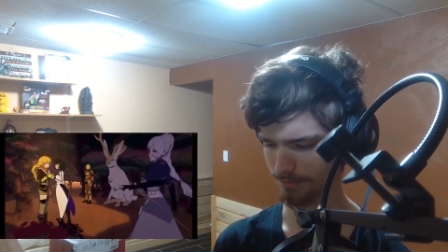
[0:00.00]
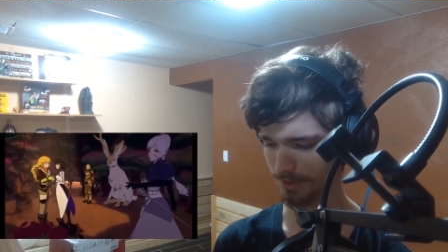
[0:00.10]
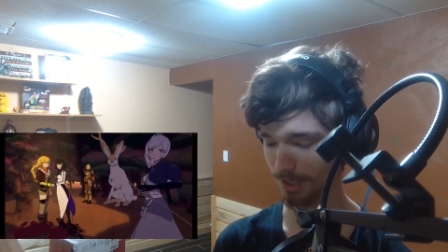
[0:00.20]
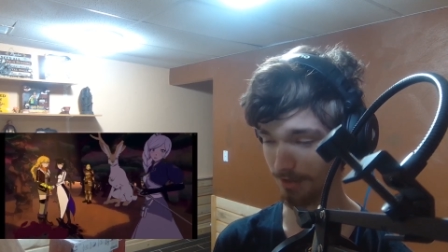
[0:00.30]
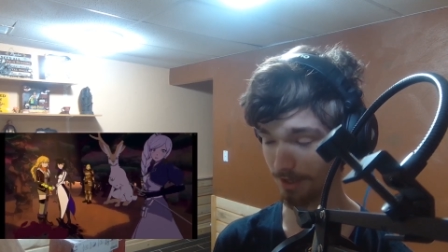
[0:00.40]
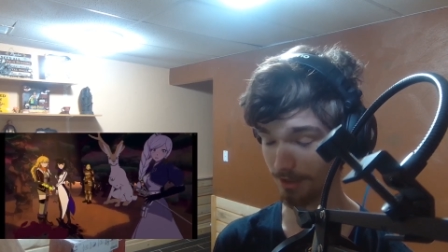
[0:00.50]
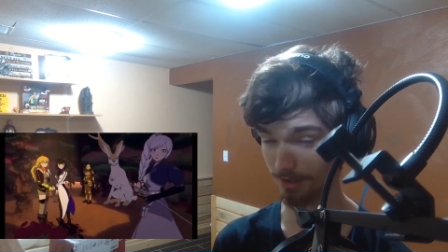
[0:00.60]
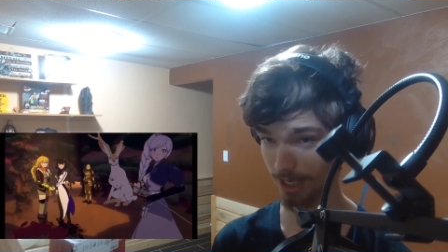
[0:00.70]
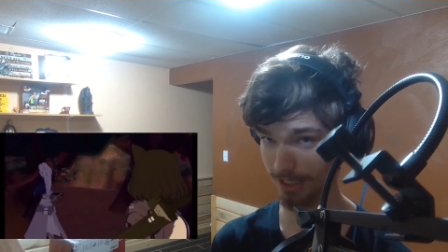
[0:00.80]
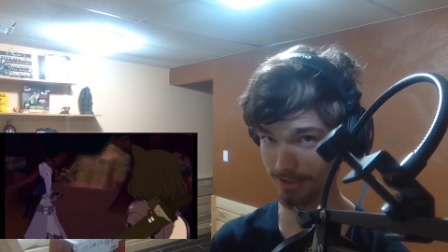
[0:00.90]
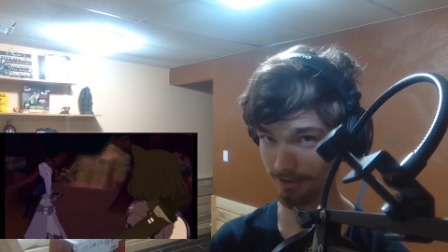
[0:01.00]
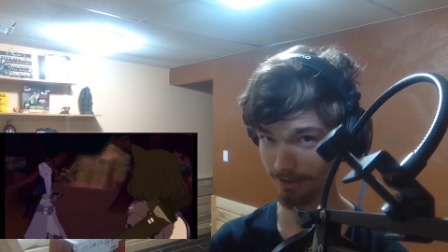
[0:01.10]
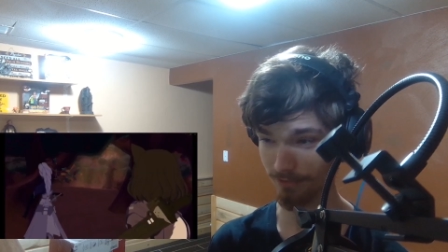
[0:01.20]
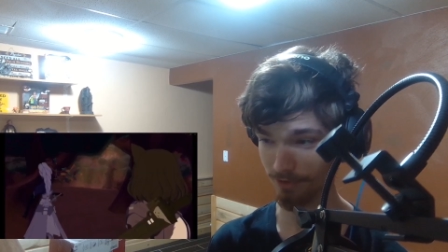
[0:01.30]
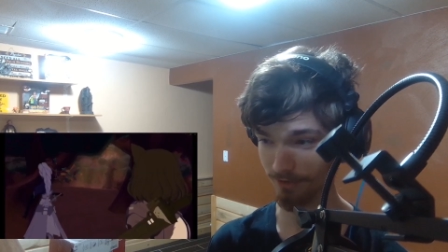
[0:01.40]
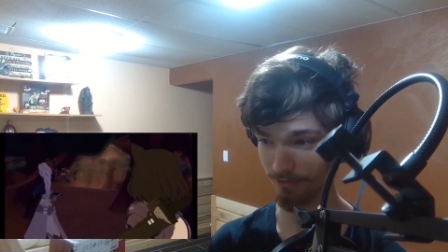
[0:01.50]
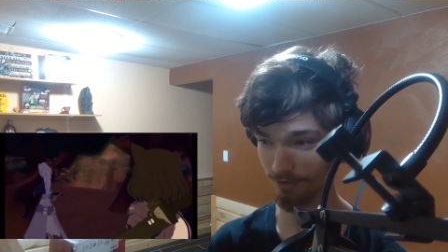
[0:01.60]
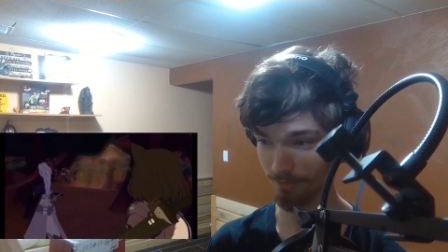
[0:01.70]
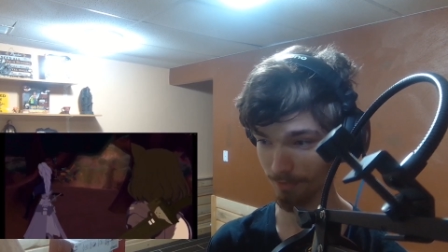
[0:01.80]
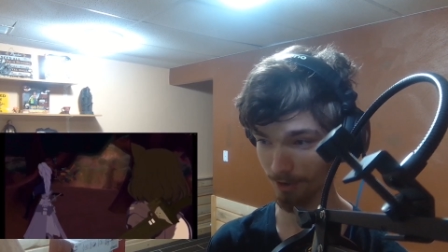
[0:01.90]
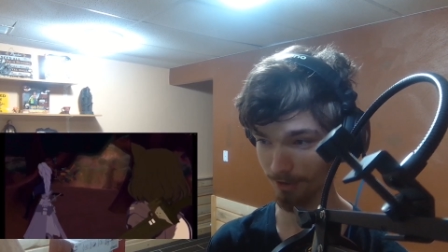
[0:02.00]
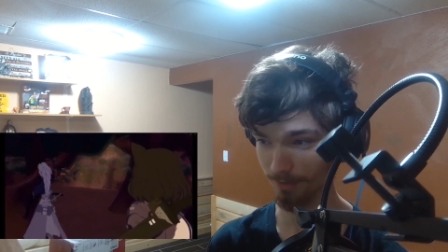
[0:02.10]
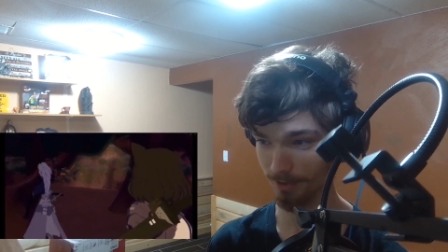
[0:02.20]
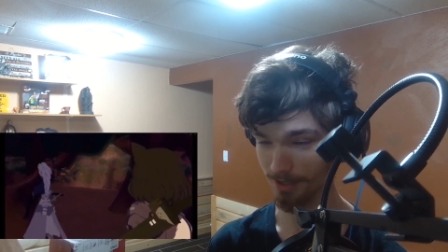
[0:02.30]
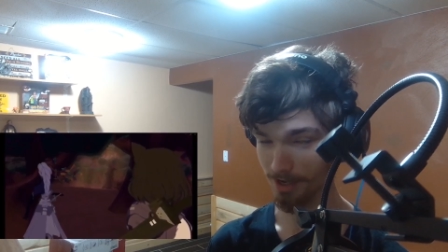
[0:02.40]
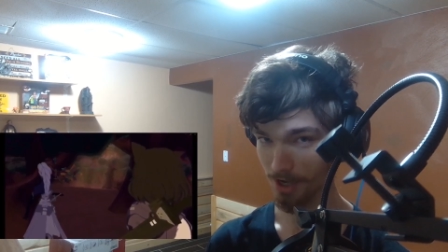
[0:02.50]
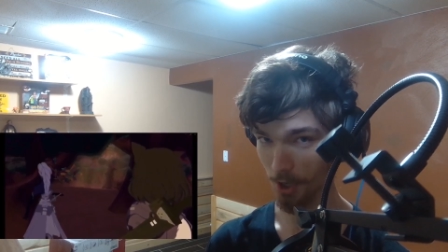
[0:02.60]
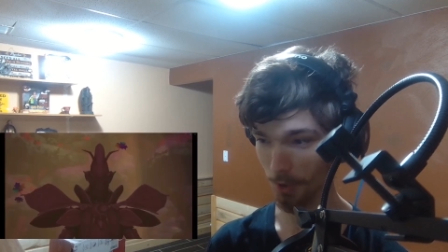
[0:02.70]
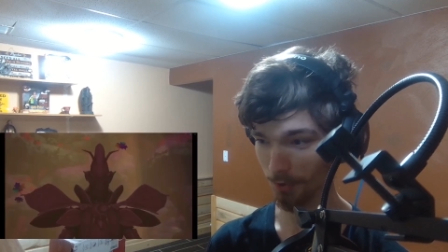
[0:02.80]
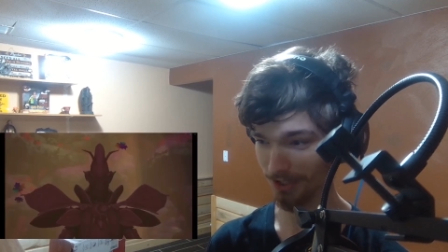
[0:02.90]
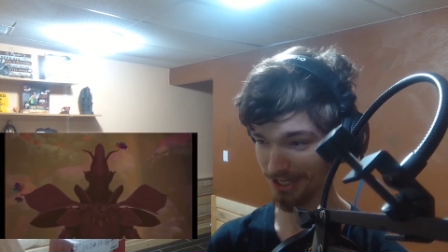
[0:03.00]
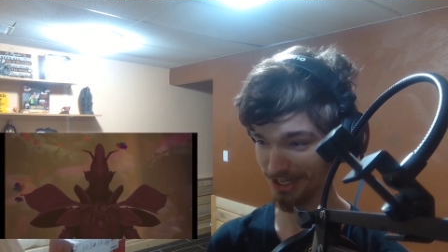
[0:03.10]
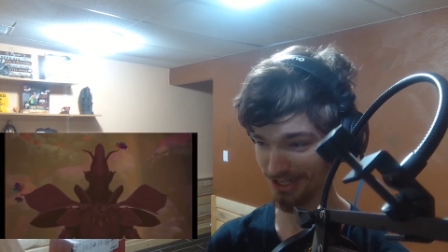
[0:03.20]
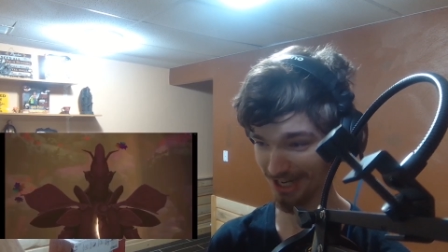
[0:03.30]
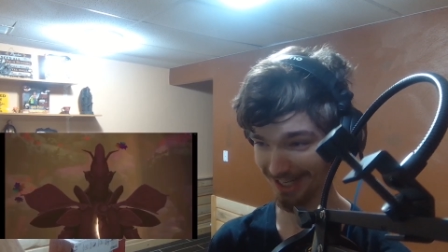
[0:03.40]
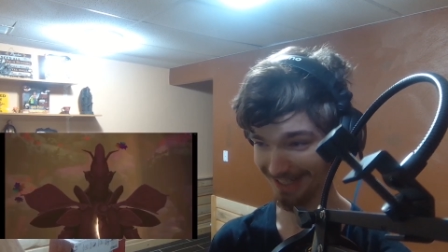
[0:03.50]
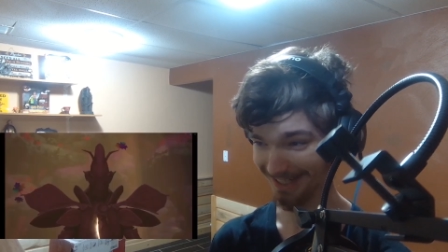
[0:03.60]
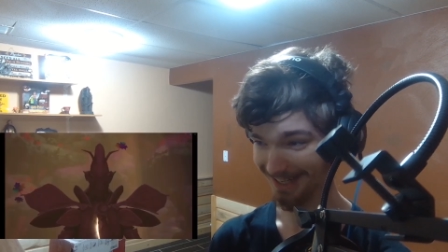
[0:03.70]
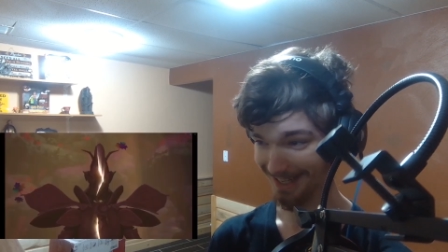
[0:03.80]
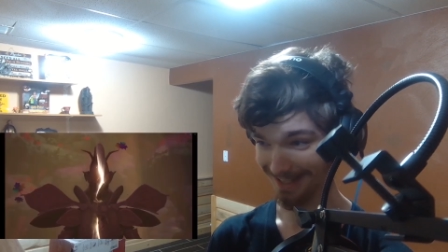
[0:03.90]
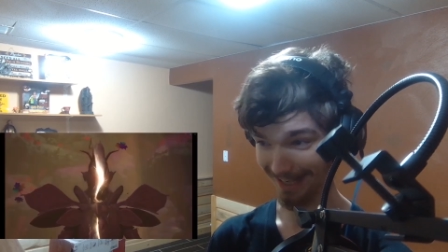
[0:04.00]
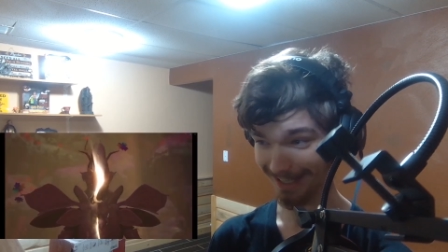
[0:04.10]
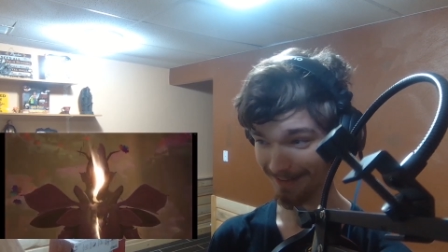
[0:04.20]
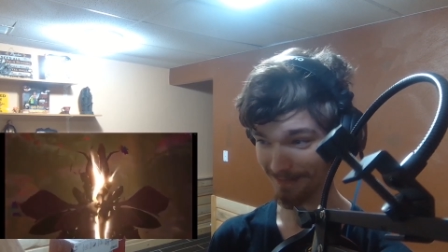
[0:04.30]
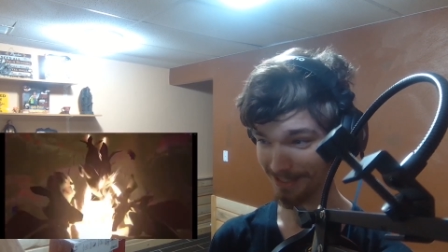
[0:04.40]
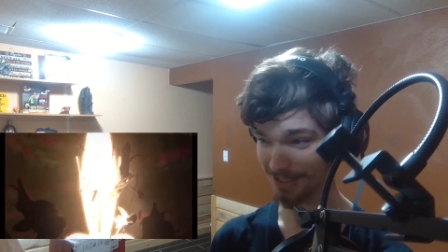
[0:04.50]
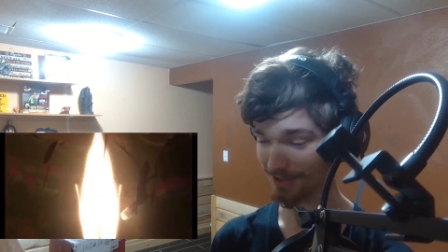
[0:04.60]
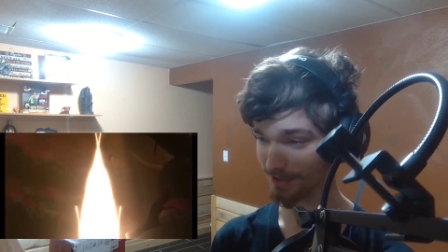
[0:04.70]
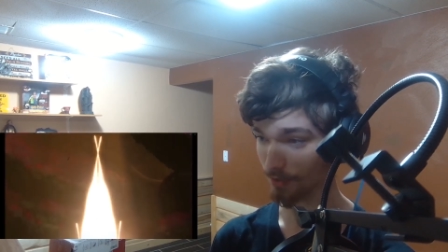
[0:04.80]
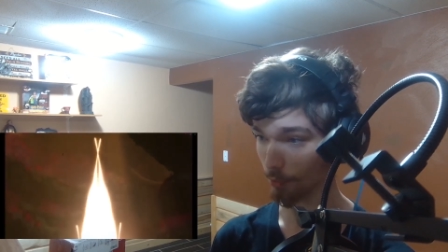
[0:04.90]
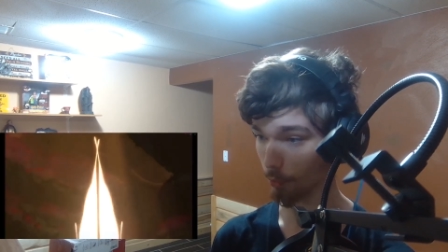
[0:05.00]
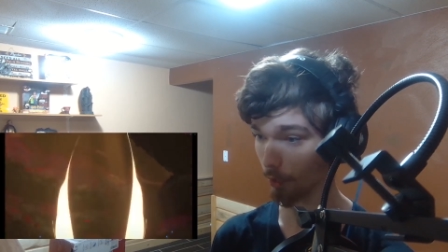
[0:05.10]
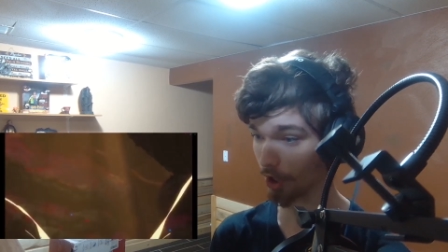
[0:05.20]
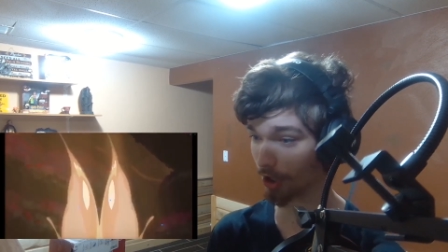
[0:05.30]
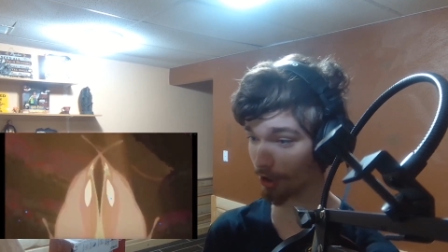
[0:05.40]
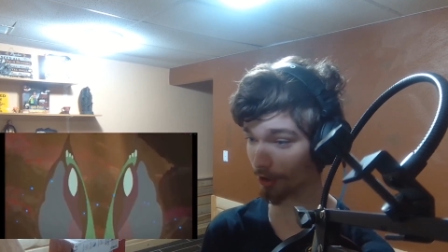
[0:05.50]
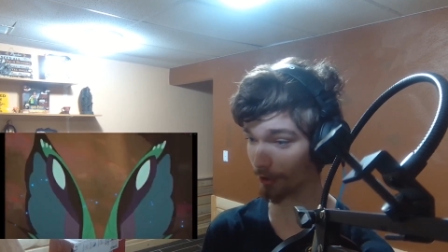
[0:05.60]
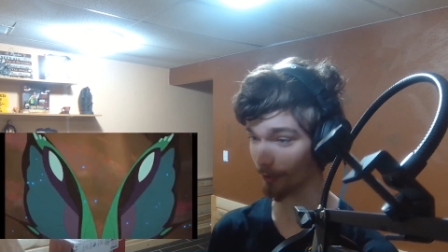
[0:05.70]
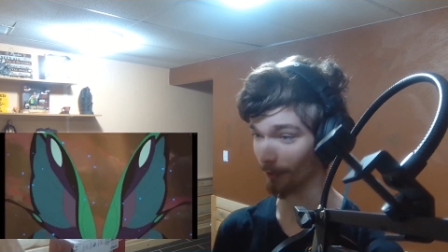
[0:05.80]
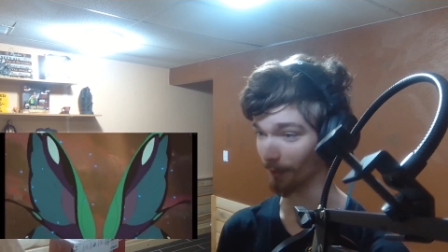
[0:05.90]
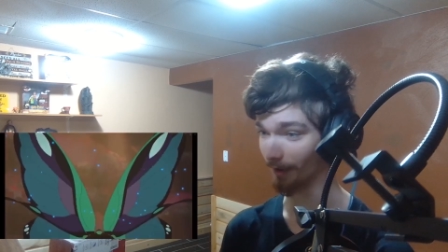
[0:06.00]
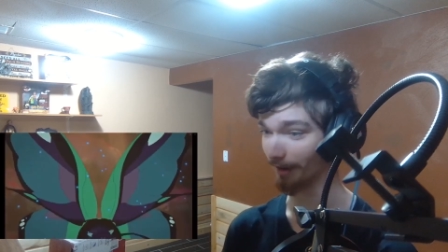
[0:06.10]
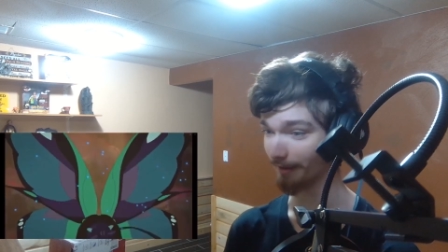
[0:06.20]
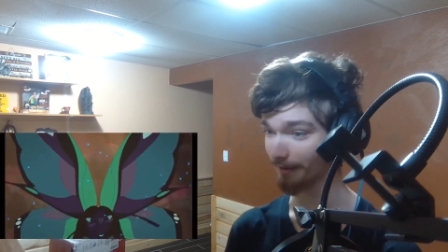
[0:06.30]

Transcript: God, that line delivery from Barb. Holy shit. That gave me chills. Whoa!